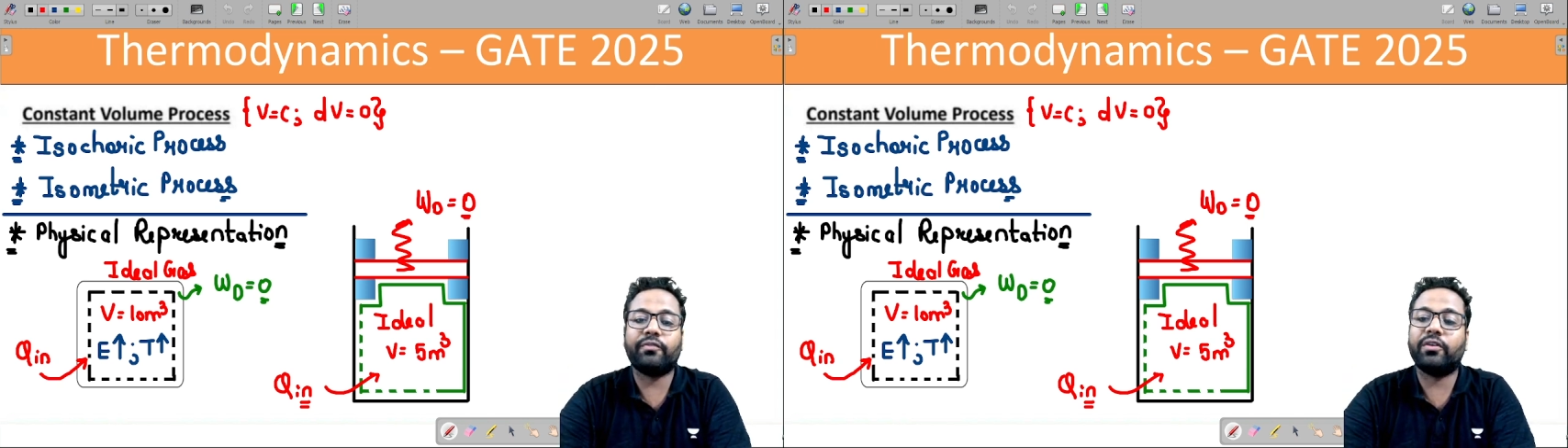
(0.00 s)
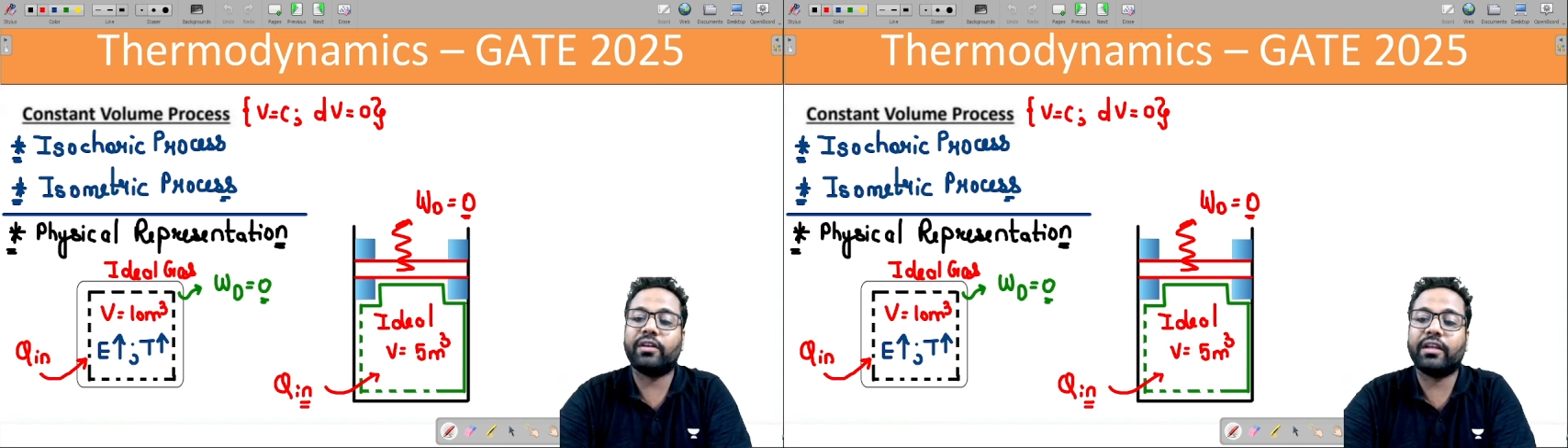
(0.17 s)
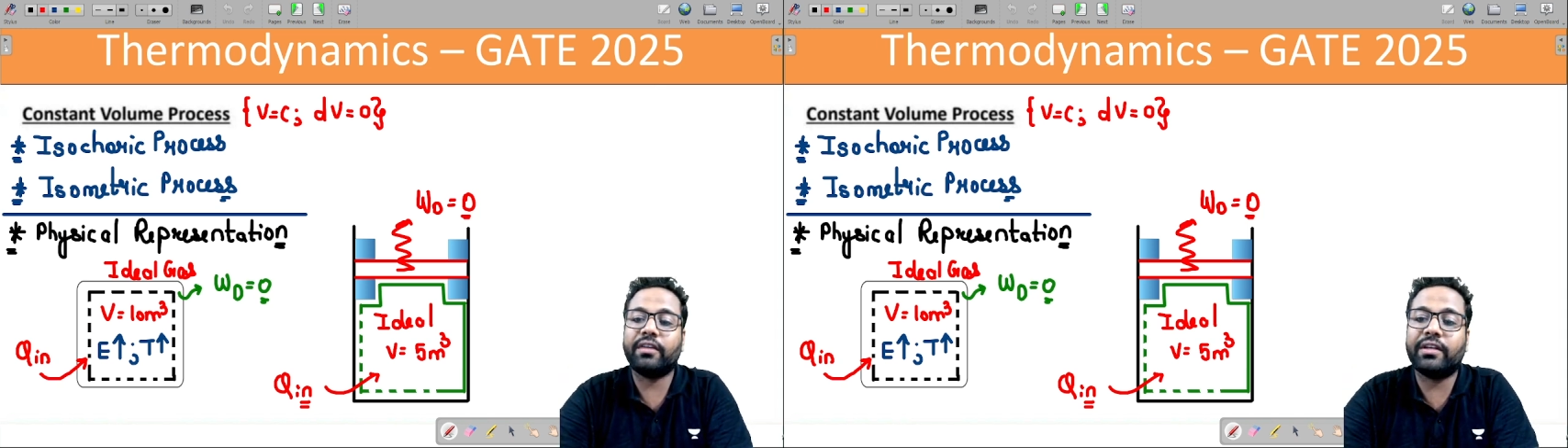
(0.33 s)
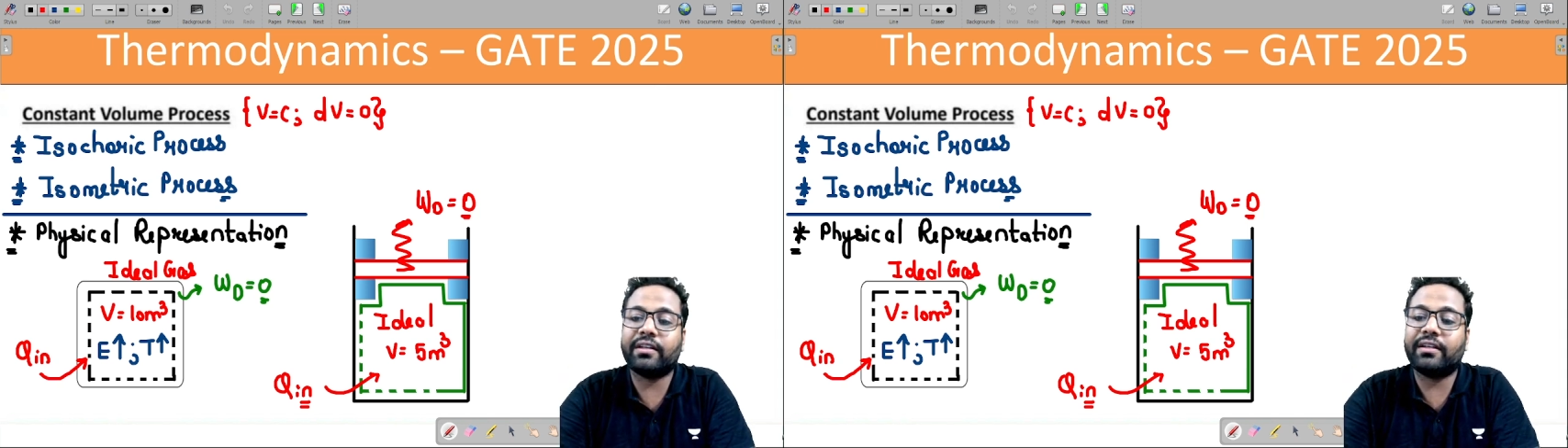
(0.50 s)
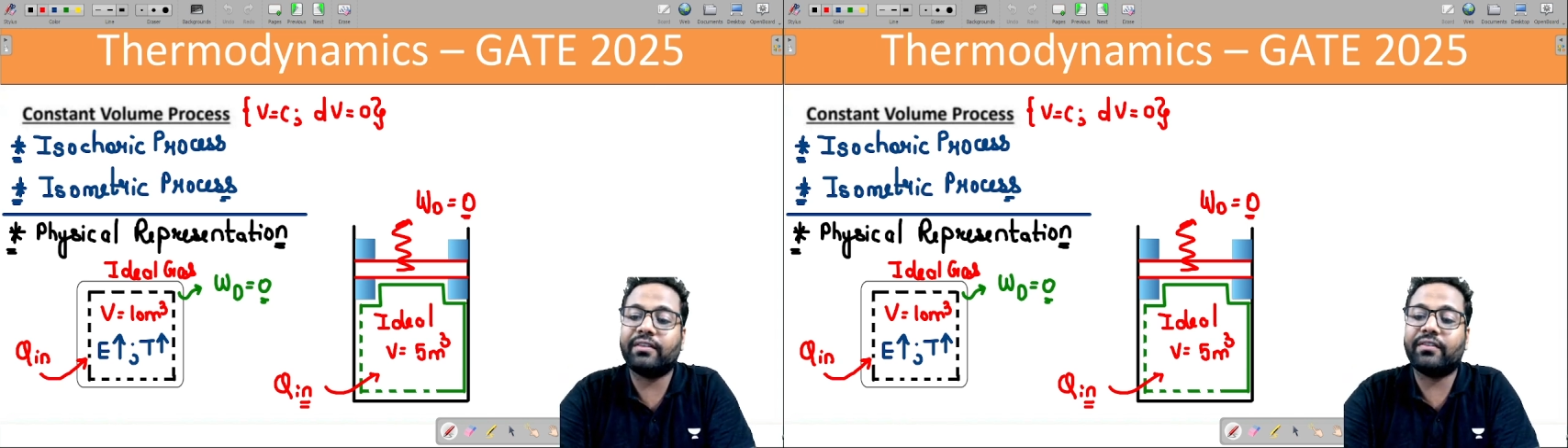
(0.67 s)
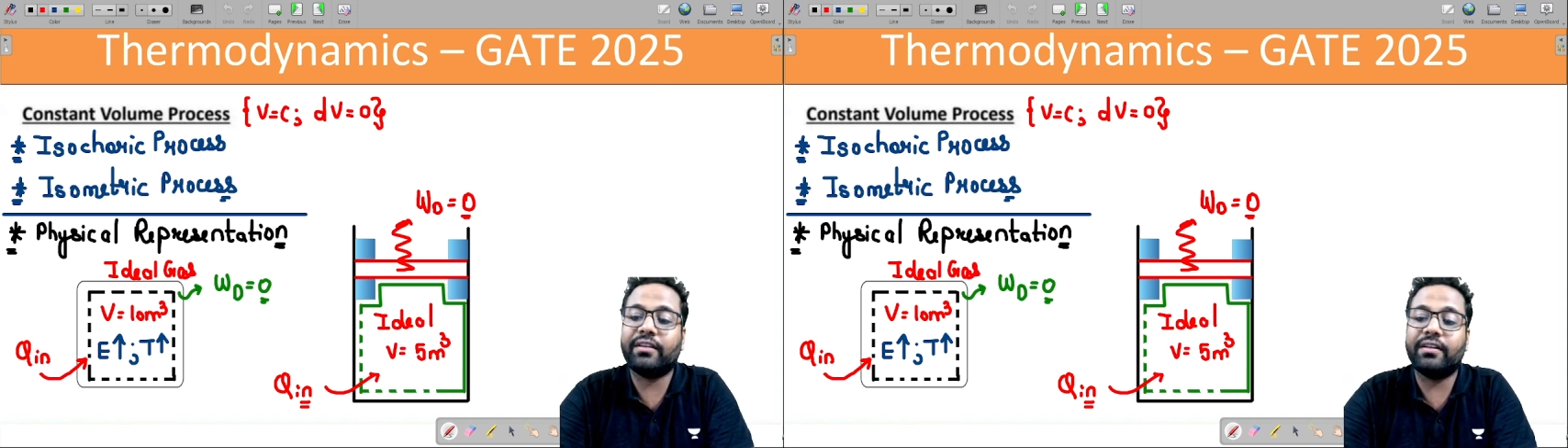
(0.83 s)
for a given
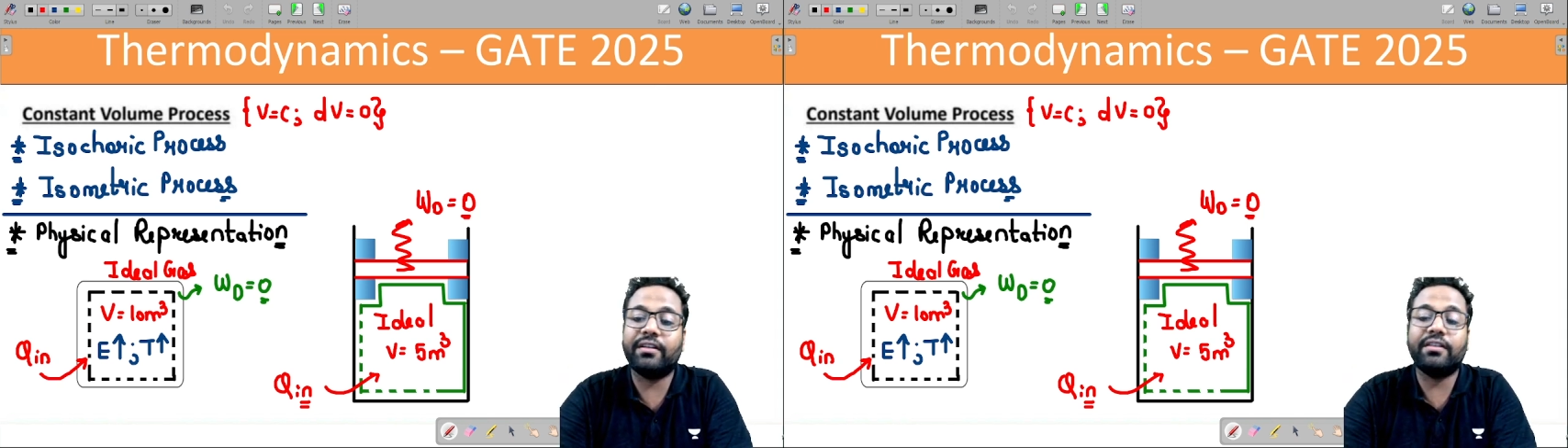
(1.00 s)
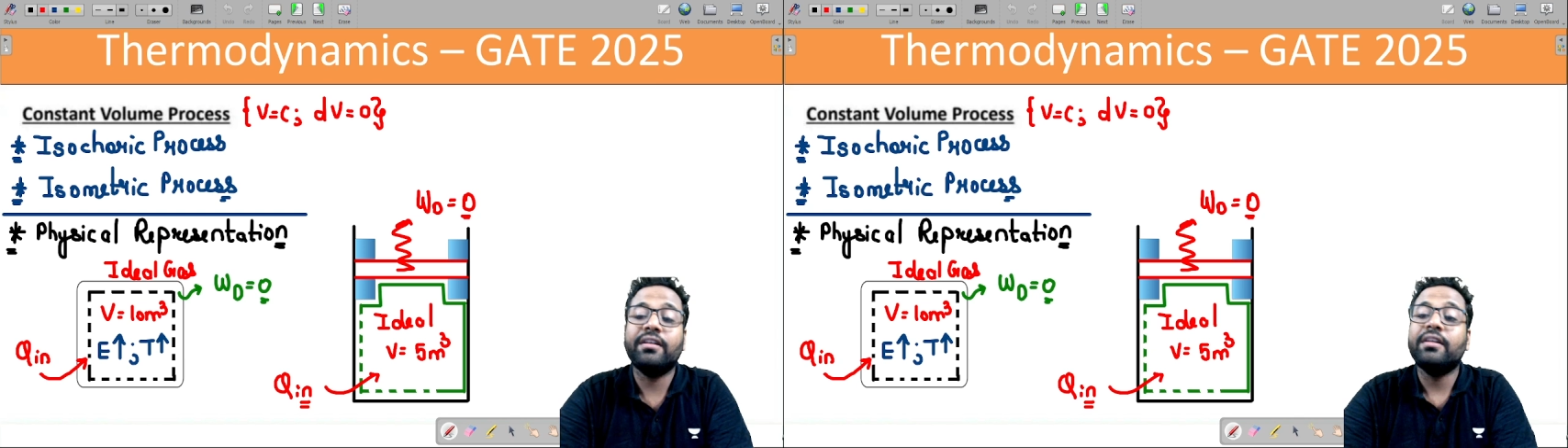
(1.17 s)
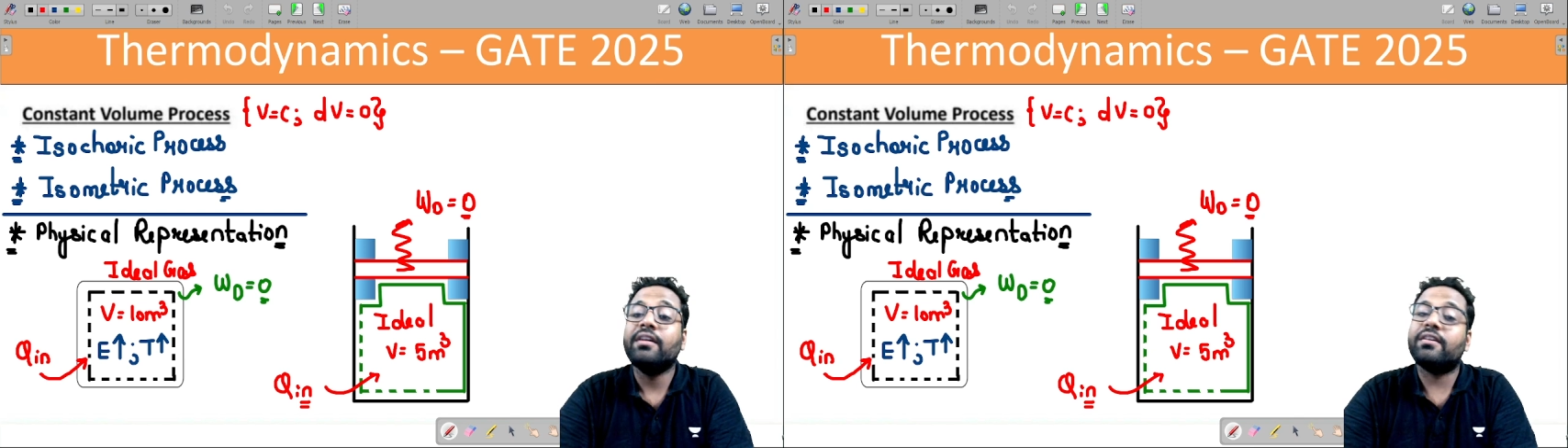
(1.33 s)
considered